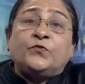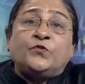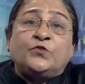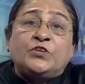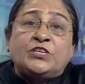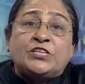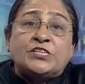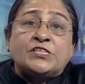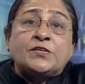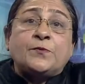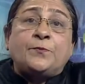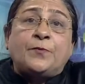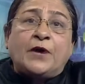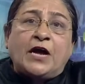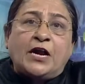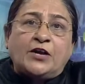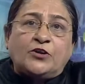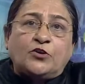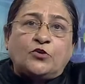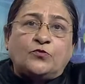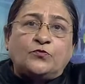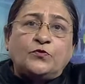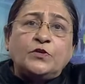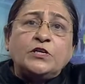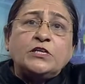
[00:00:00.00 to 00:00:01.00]
which is a
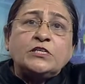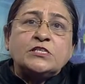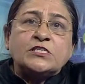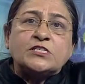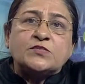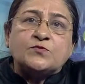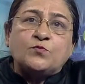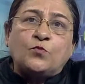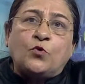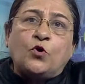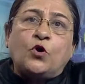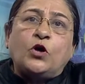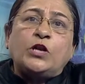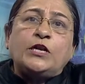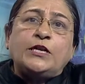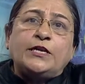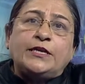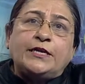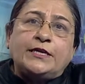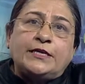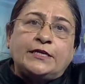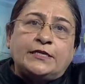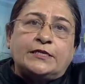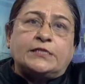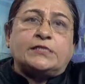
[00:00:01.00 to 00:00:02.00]
part of a small
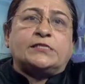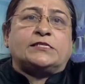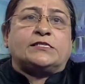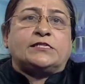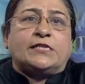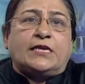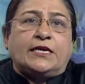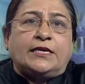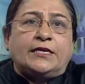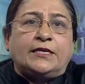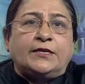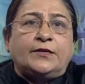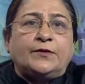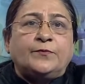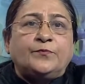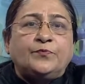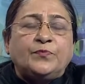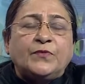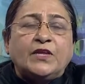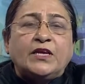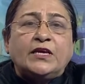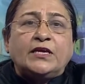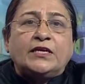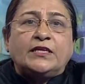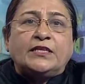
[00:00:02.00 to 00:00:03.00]
intestine.
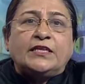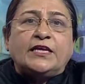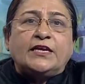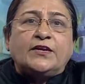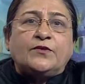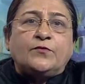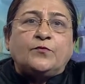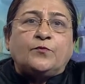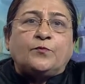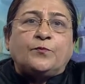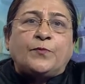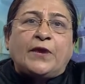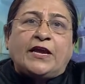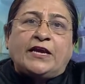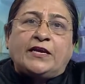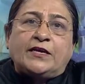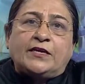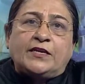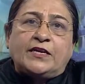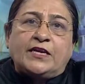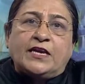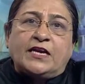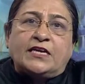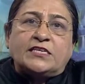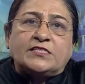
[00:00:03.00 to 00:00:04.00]
Then
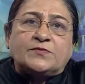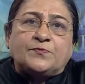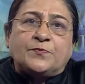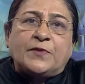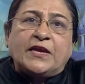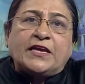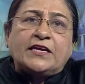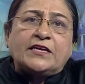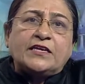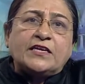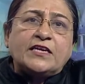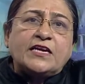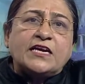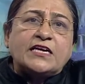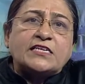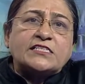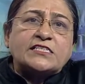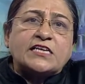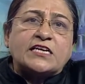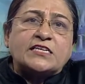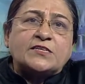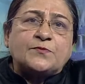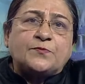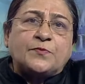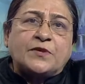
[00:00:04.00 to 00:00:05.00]
pancreas.
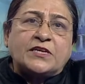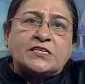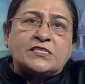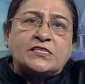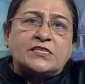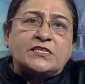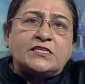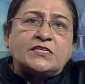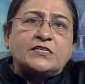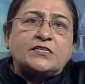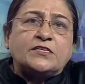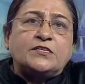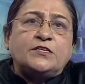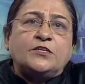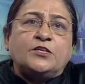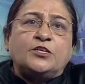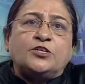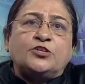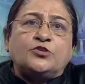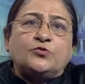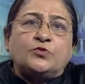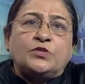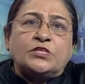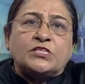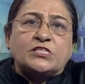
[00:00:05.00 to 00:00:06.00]
Pancreas are present
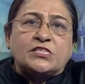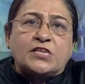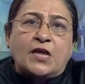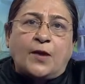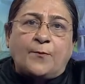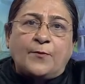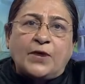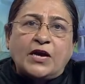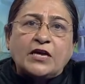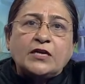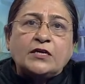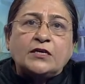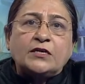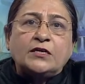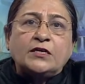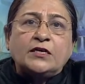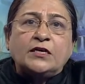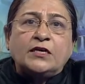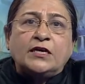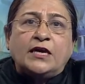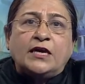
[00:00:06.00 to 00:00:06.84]
near to the stomach